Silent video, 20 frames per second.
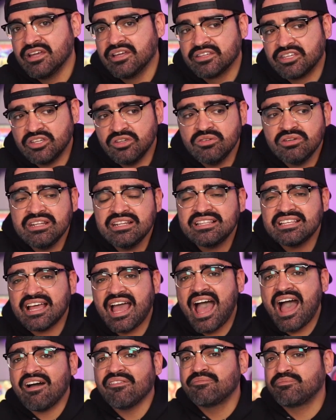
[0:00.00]
You need to
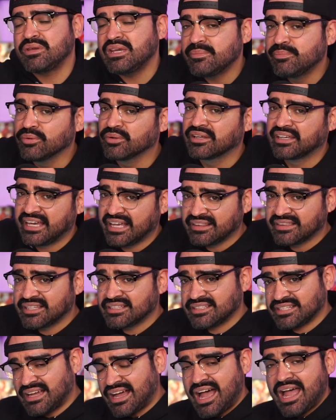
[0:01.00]
have people get the
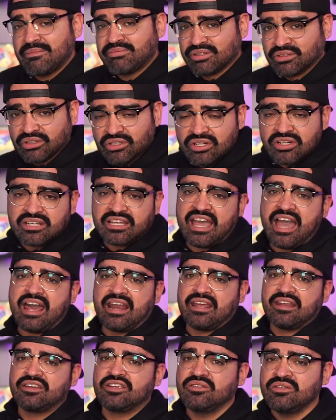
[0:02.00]
time to look at
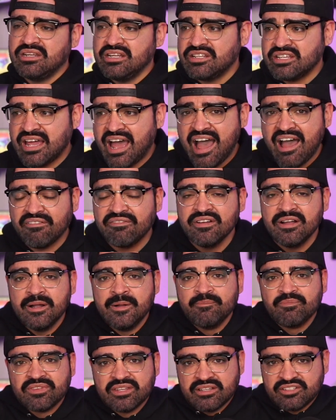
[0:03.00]
it. You need to have
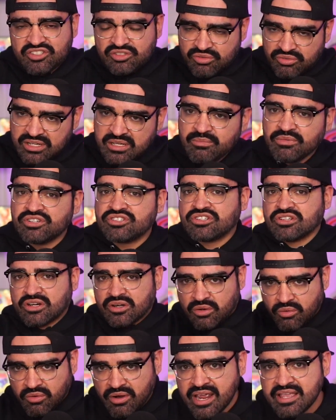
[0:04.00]
the streamers to
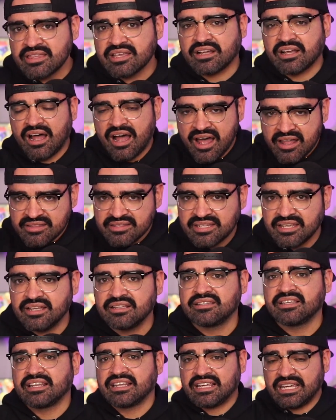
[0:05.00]
create the
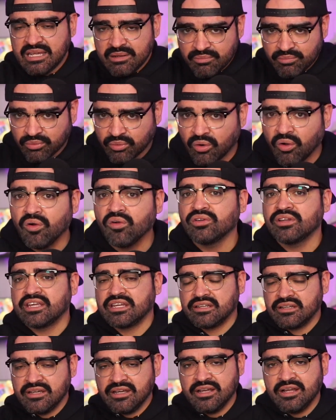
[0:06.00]
content to keep
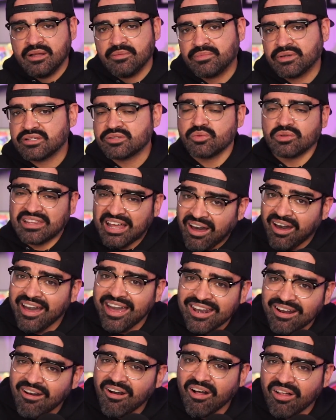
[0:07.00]
rolling, because
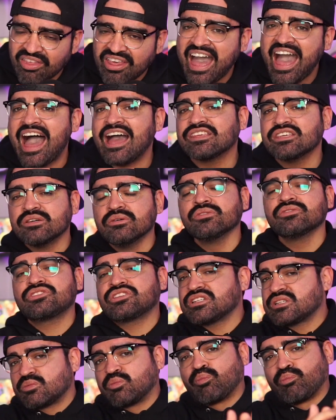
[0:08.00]
without all that, you will
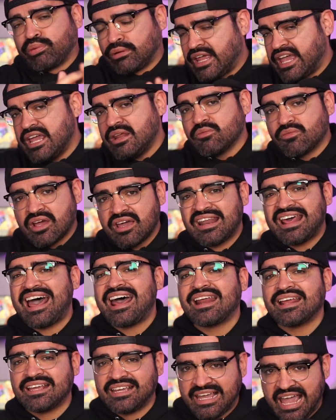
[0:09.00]
just plain run
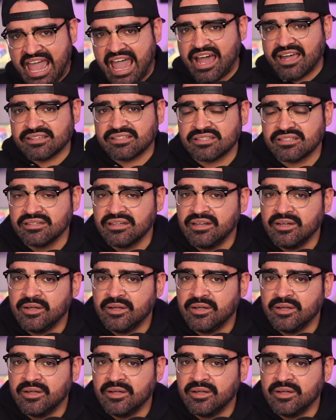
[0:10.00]
out of gas,